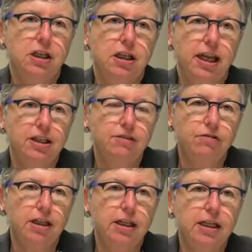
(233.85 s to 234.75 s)

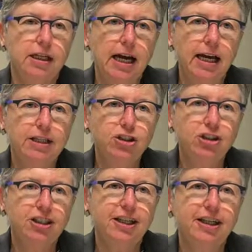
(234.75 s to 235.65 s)
collectively
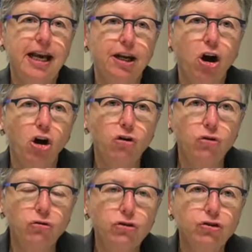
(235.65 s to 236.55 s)
engages in and
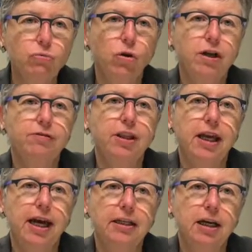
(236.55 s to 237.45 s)
owns whatever
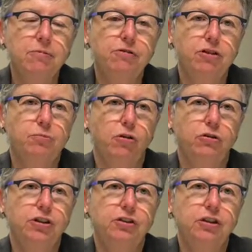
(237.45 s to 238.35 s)
the outcome of this
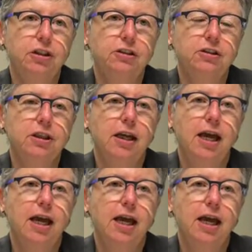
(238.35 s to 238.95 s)
process is.